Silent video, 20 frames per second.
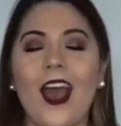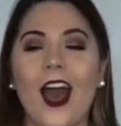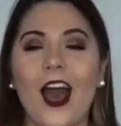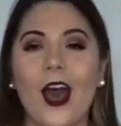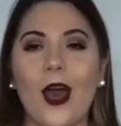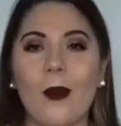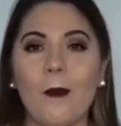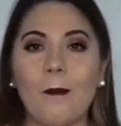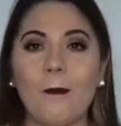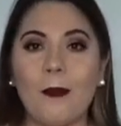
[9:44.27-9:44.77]

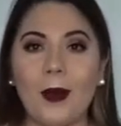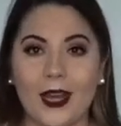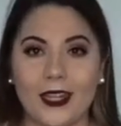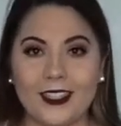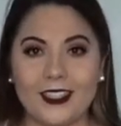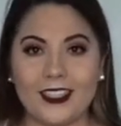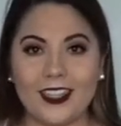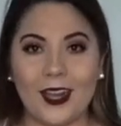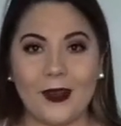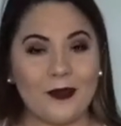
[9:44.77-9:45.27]
um,
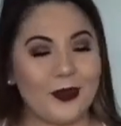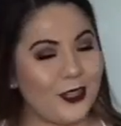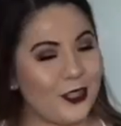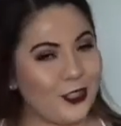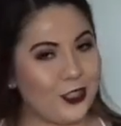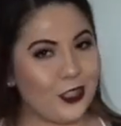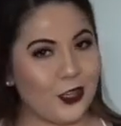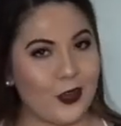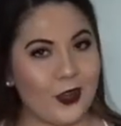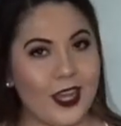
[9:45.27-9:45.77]
but I wanted
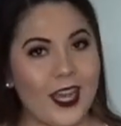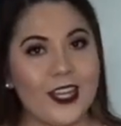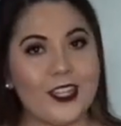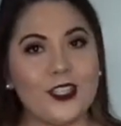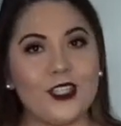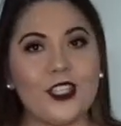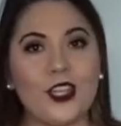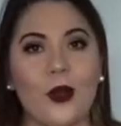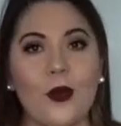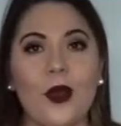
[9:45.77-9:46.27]
to show you
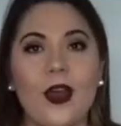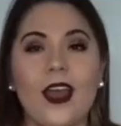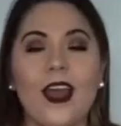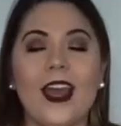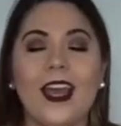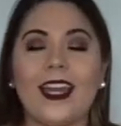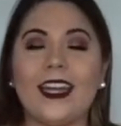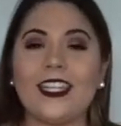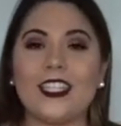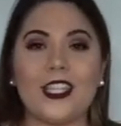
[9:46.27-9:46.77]
guys. So
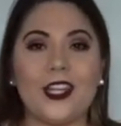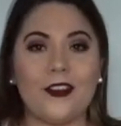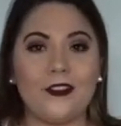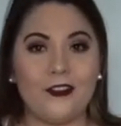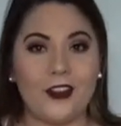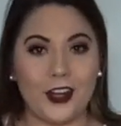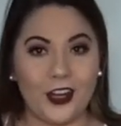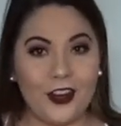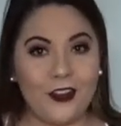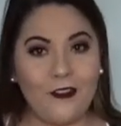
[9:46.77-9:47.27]
it is
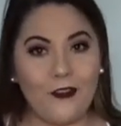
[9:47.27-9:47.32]
very